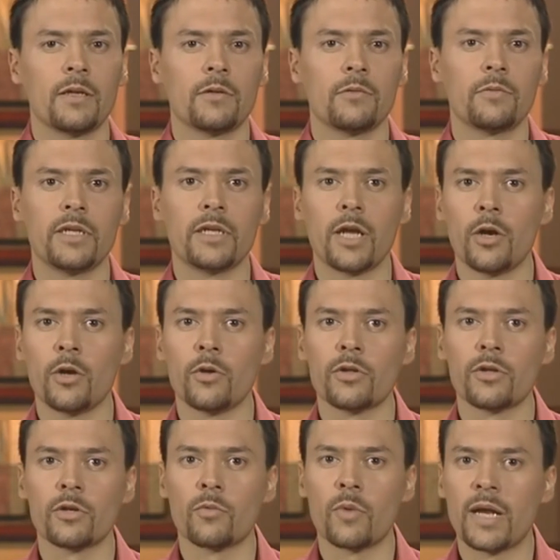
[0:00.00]
We know
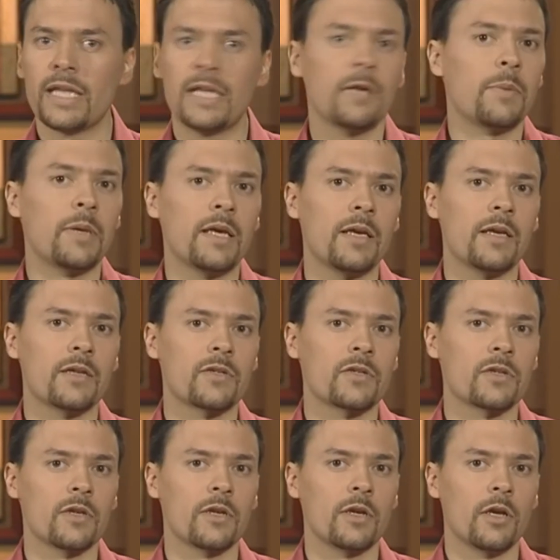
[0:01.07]
that when he appears,
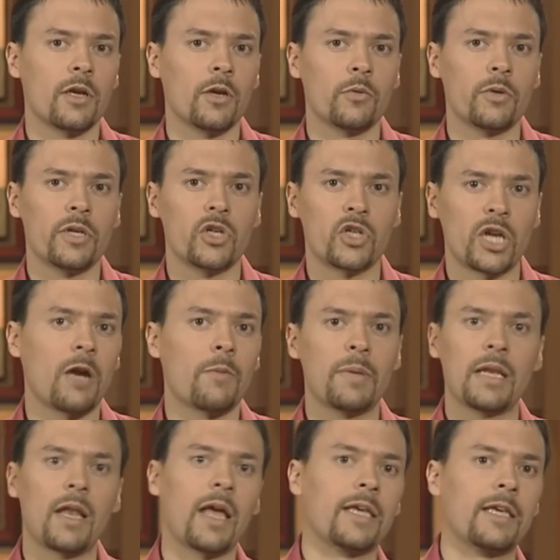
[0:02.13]
we shall be
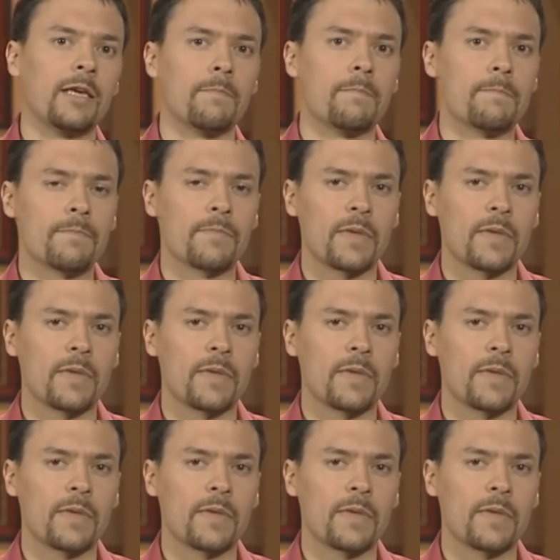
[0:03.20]
like him,